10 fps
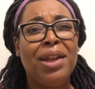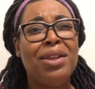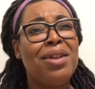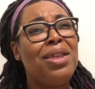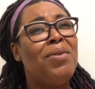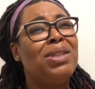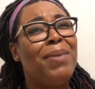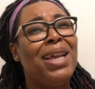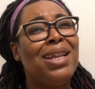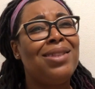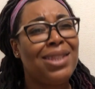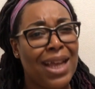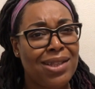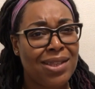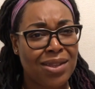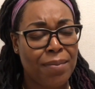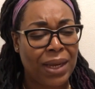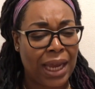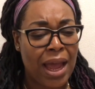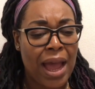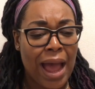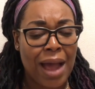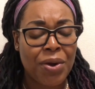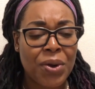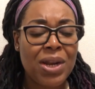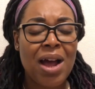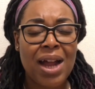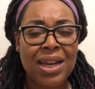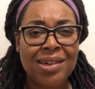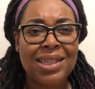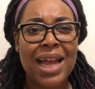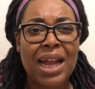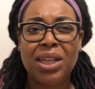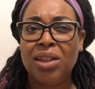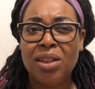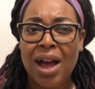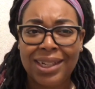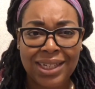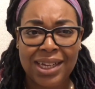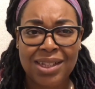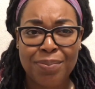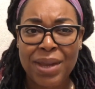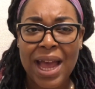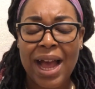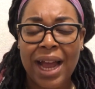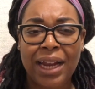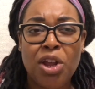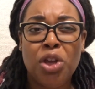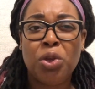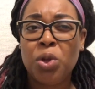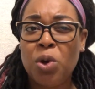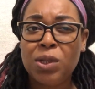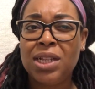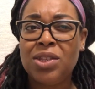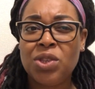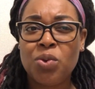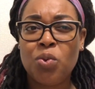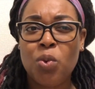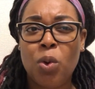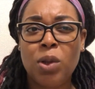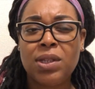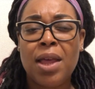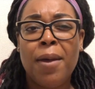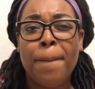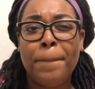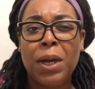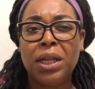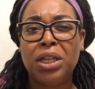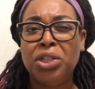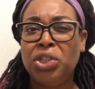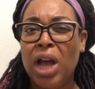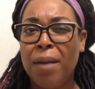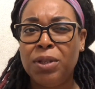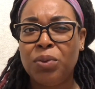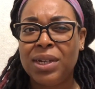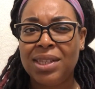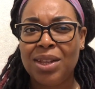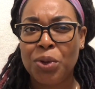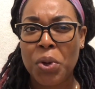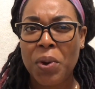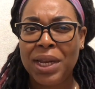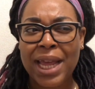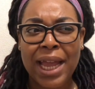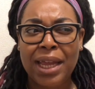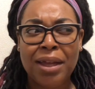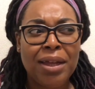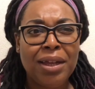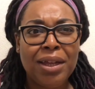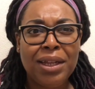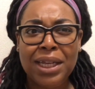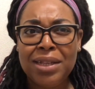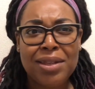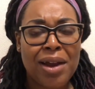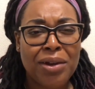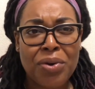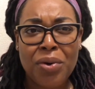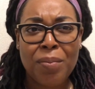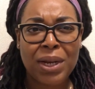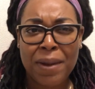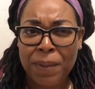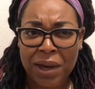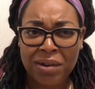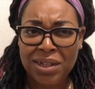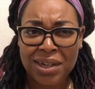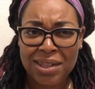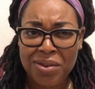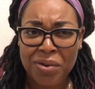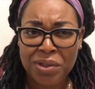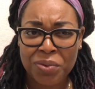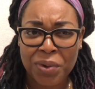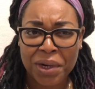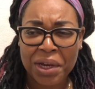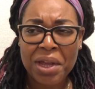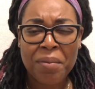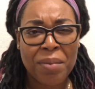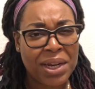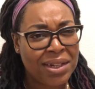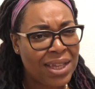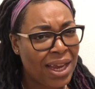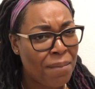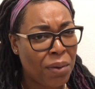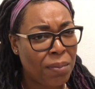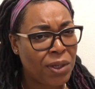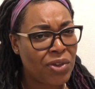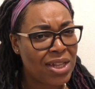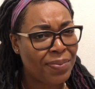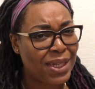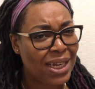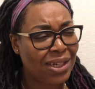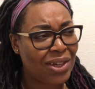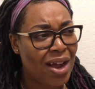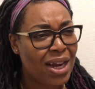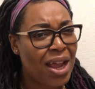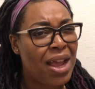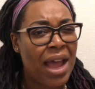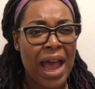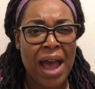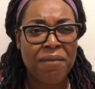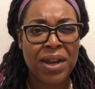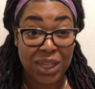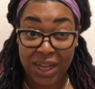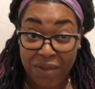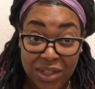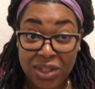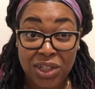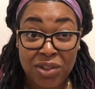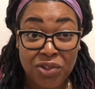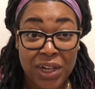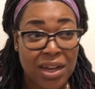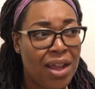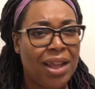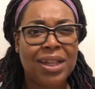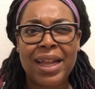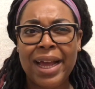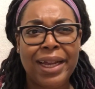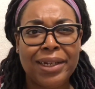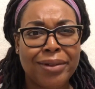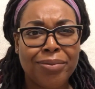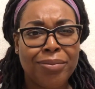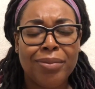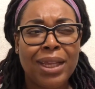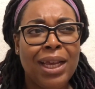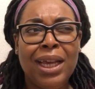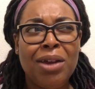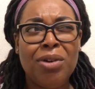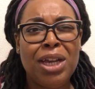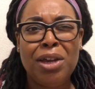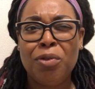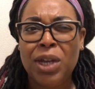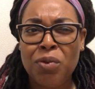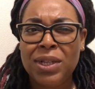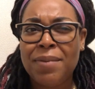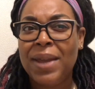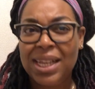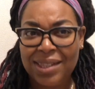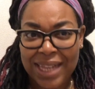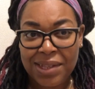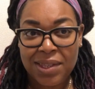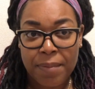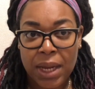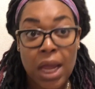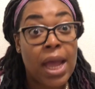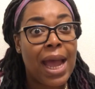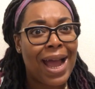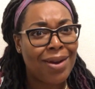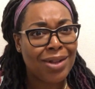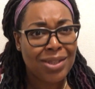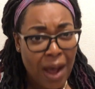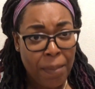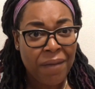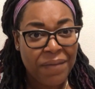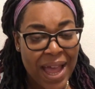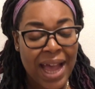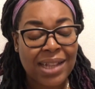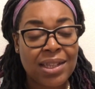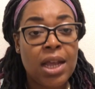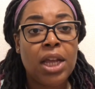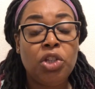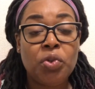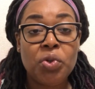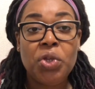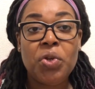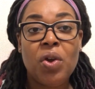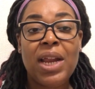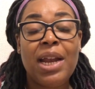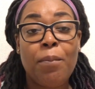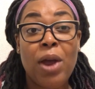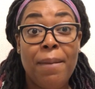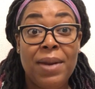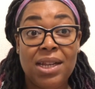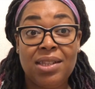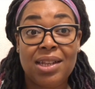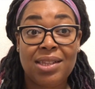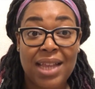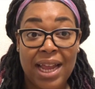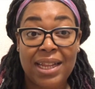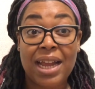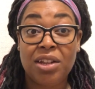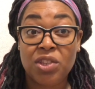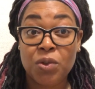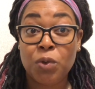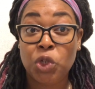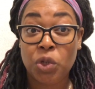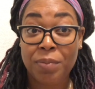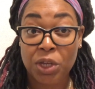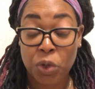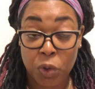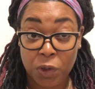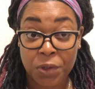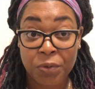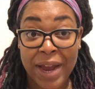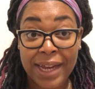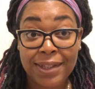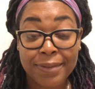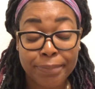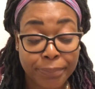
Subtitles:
Nothing was making sense to me. I couldn't understand the logics behind closing schools but the jobs were still going. Like, the kids are at home, but their parents are still going to work, but they're taking public transportation, having to give it to the children. Like, it wasn't making sense to me. And on top of that, do you know that the Prime Minister said that the schools should be closed, right?